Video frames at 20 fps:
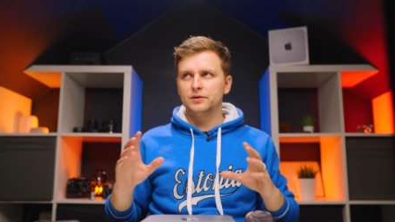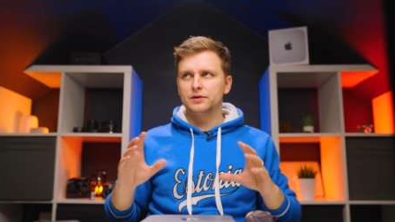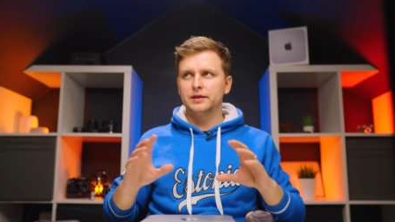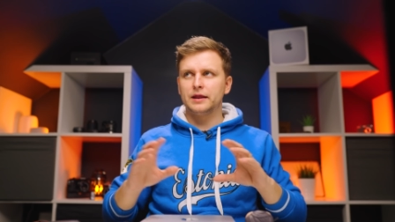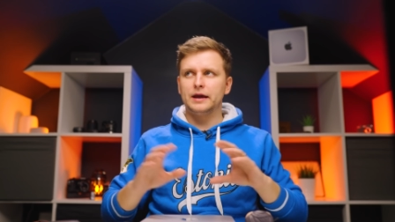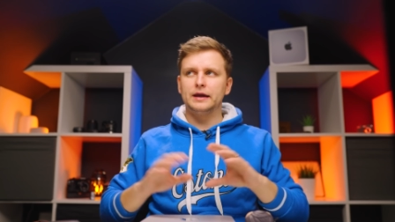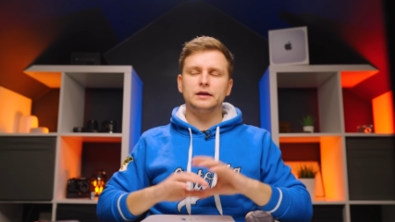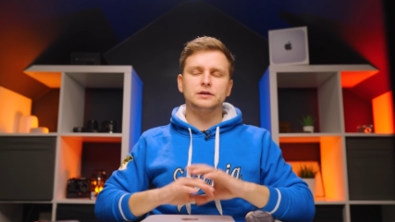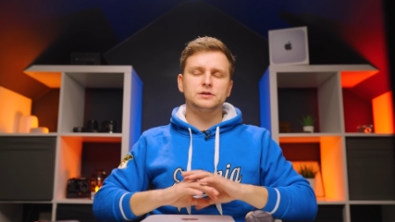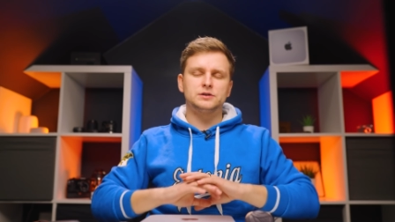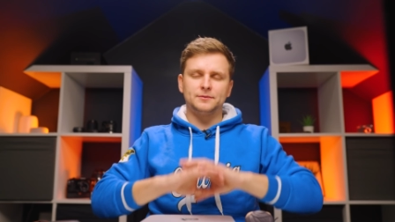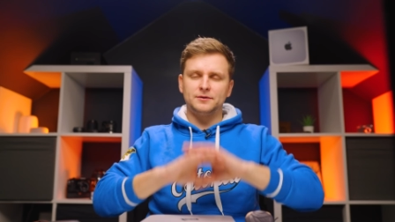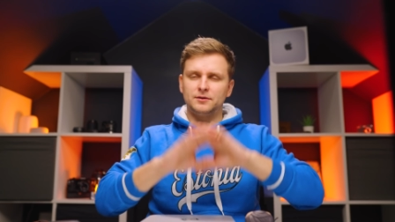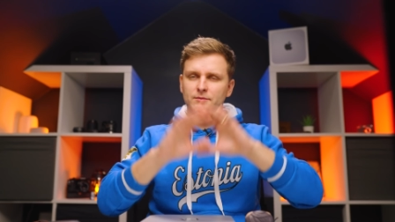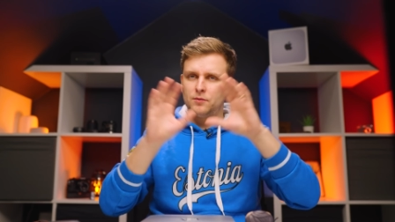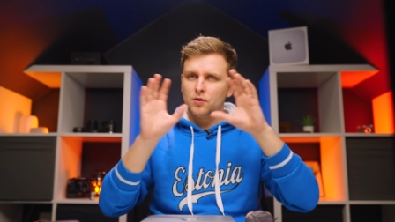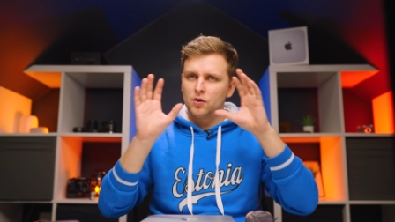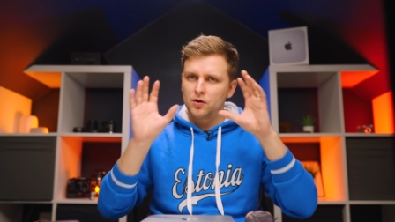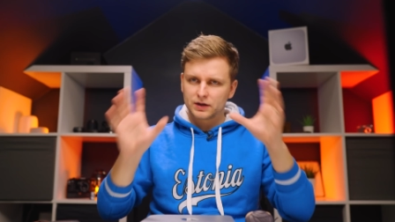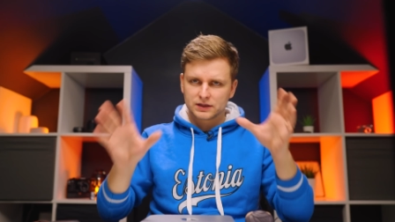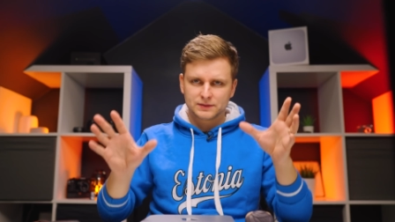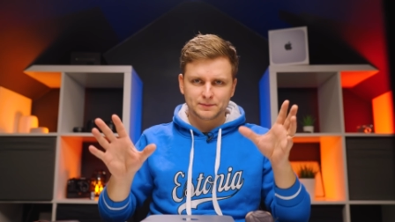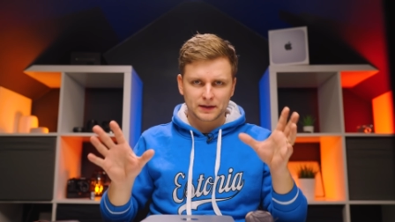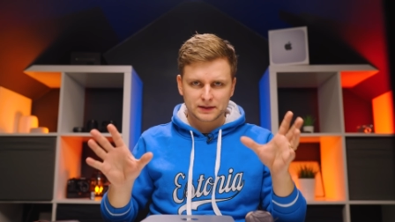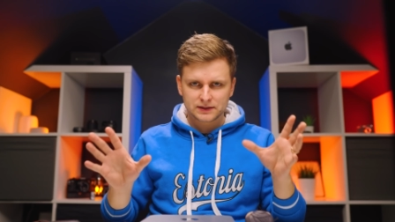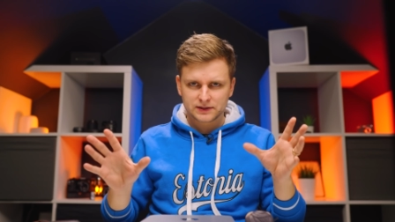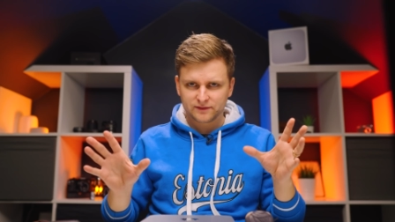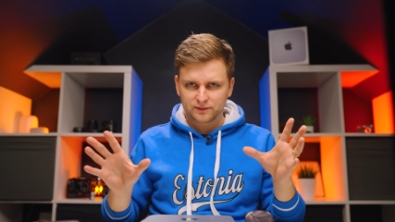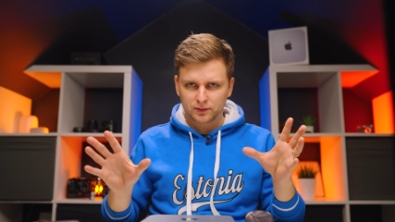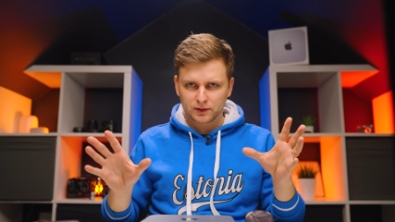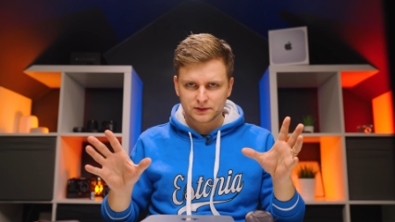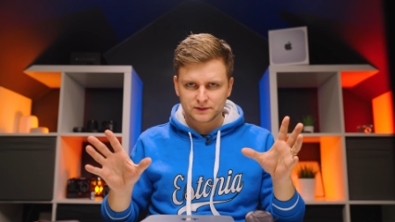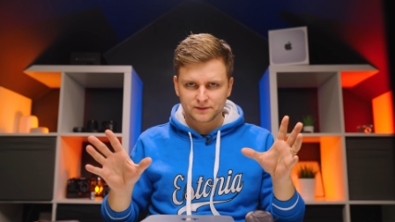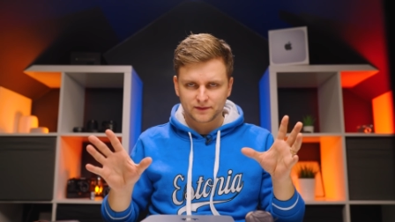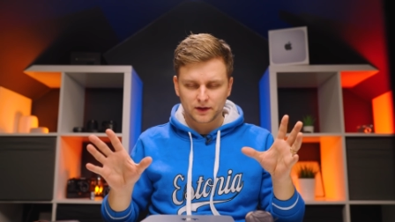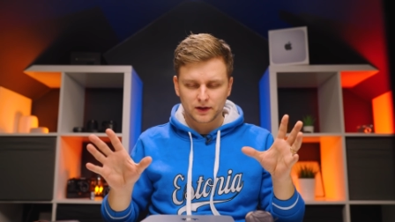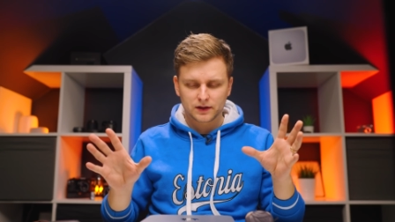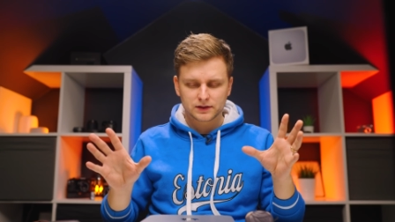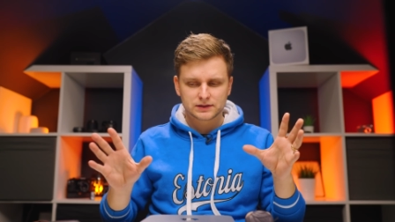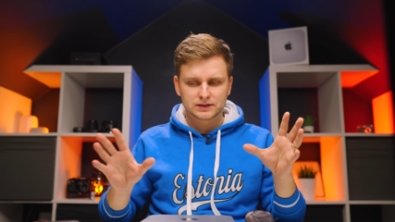with like some of the more expensive ones
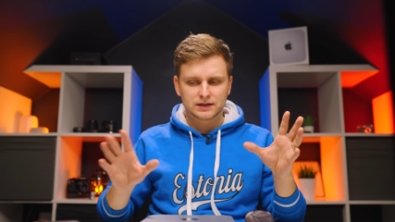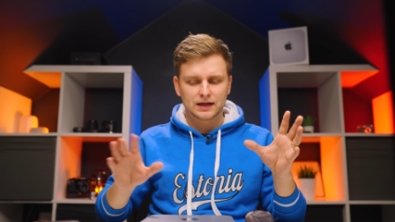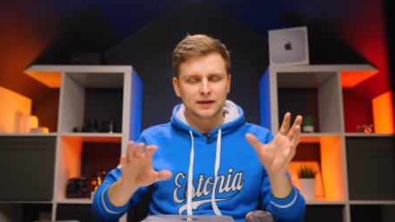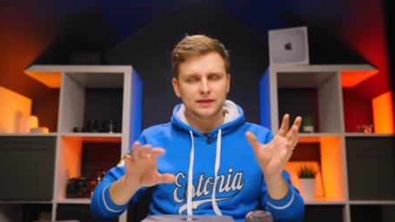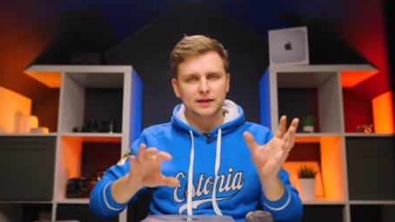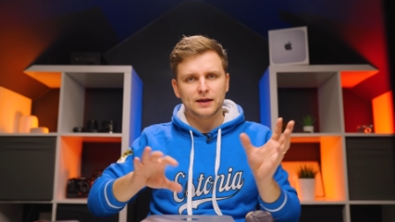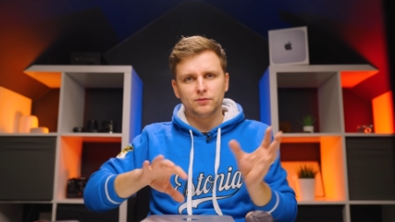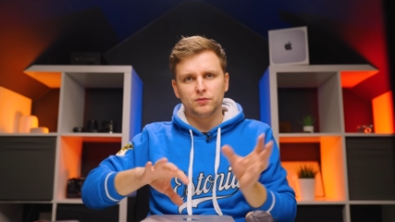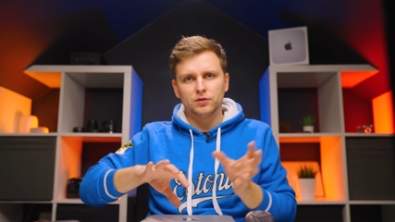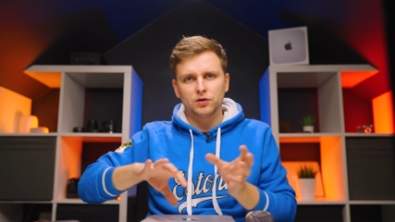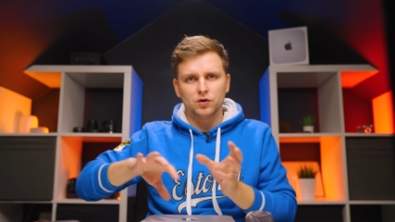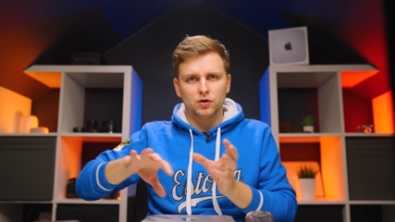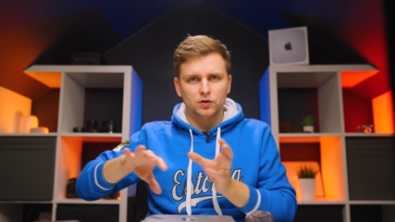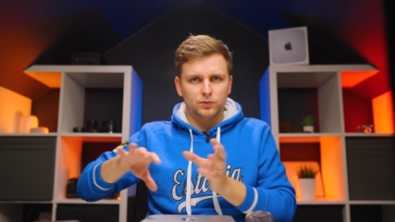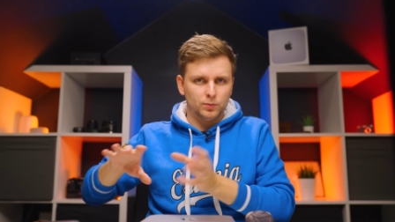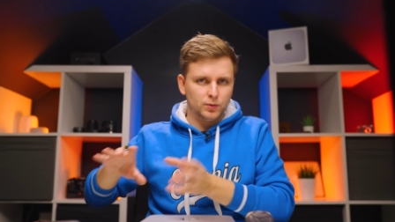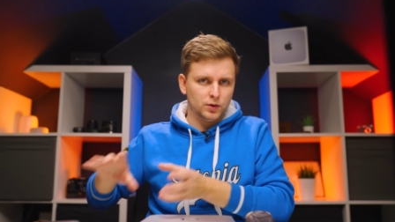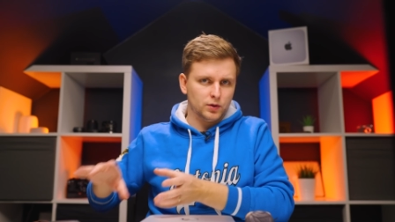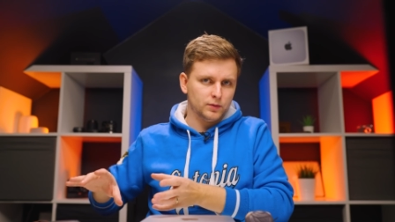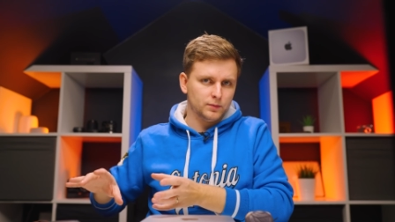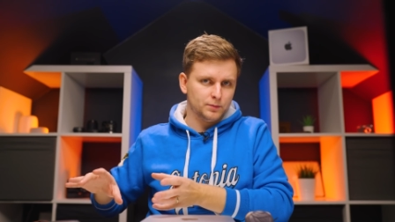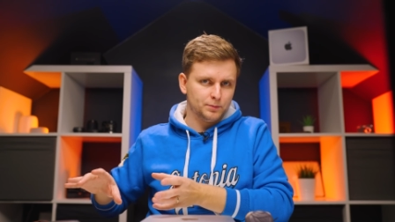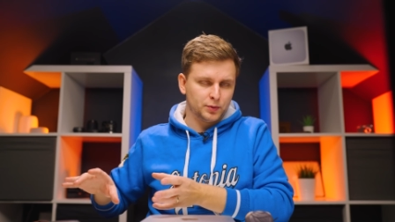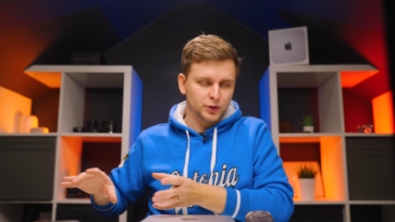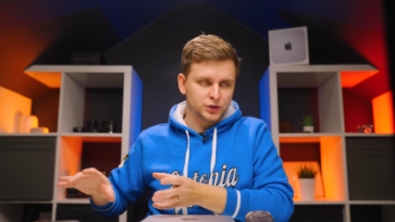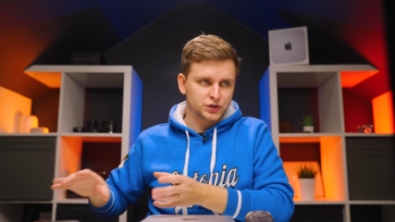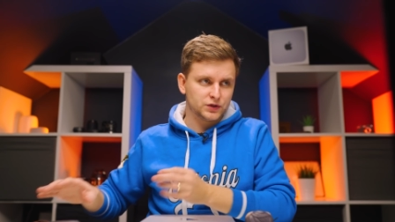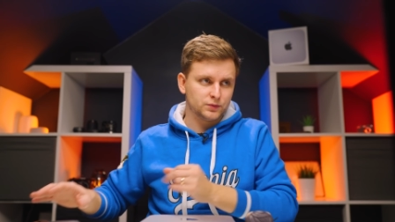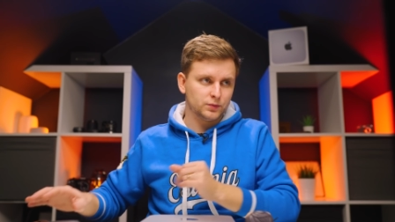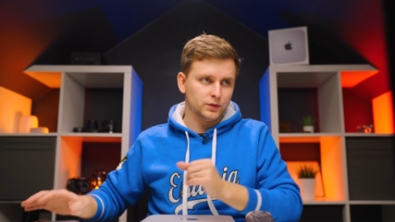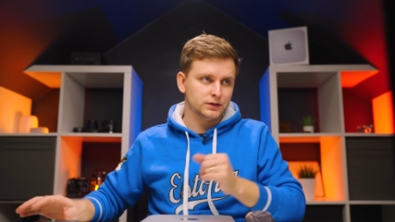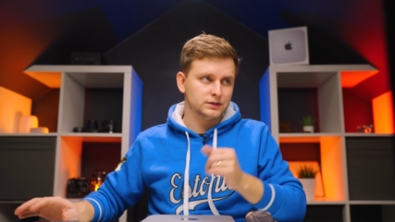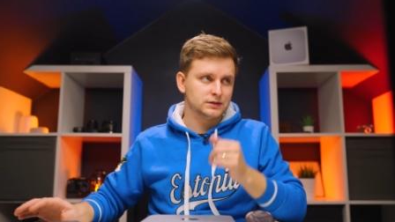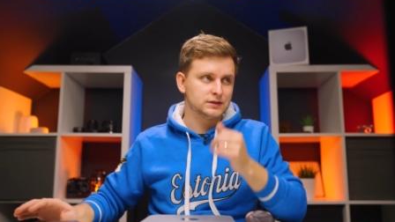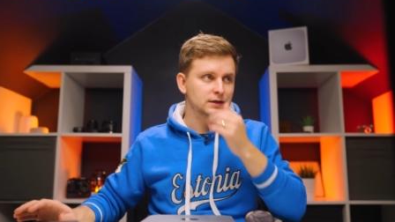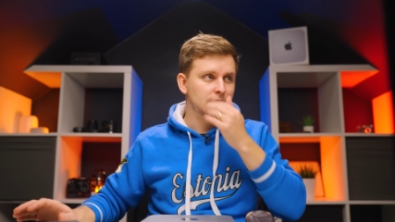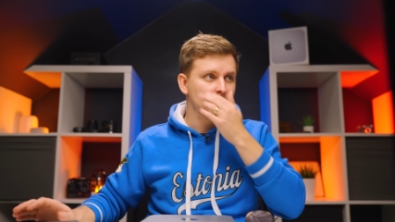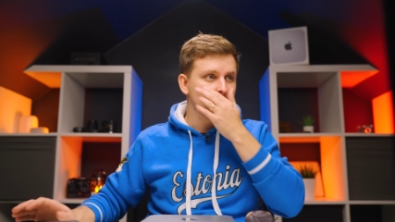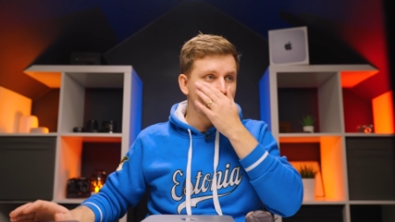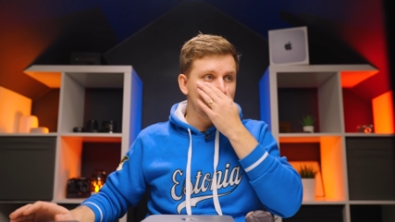first and then we'll go more budget
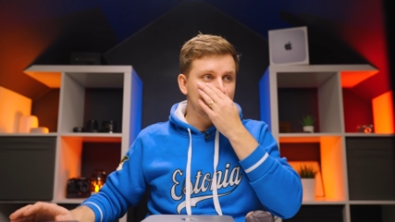ones.